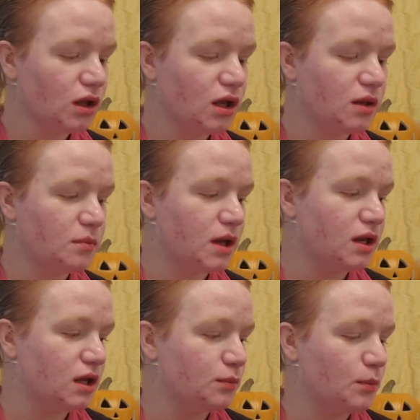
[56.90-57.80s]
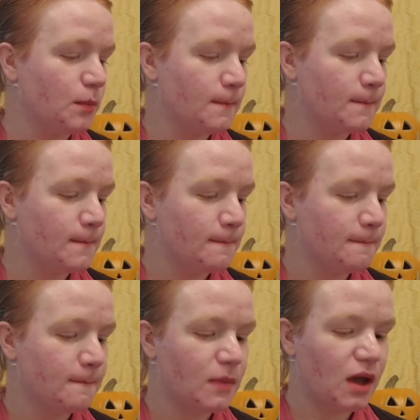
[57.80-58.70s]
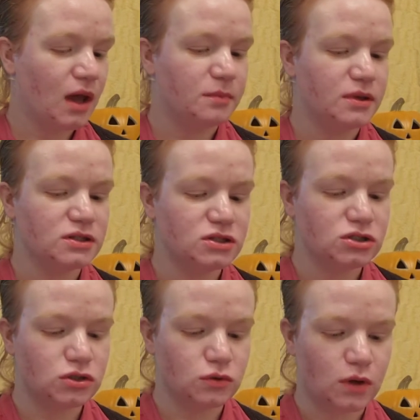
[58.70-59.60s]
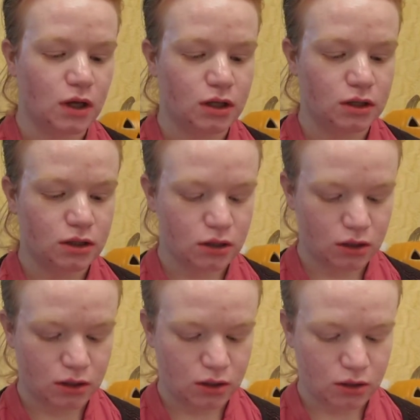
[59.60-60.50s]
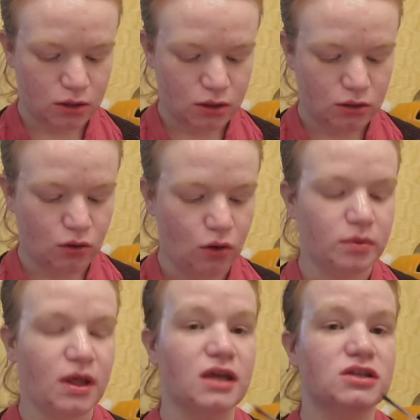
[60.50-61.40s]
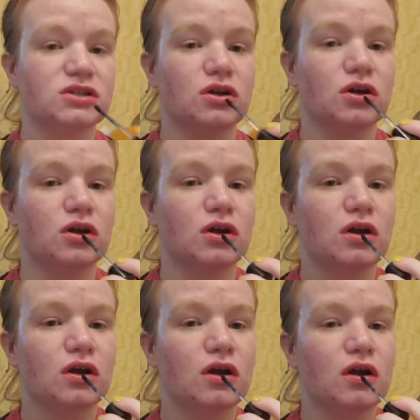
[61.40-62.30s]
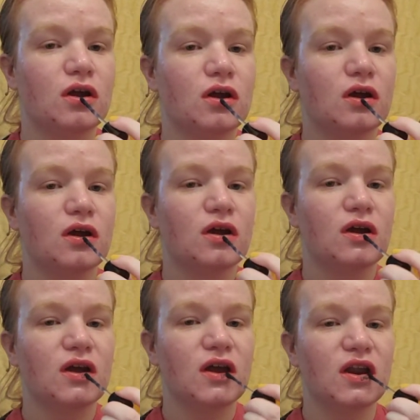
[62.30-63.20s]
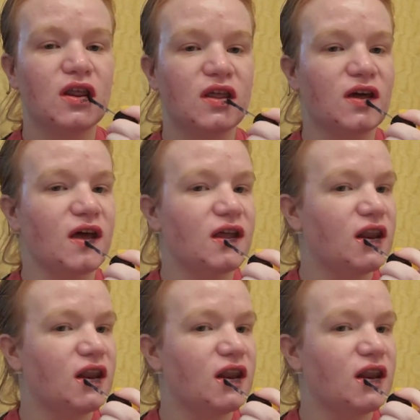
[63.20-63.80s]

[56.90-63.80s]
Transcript: anybody happens to know a place or anything like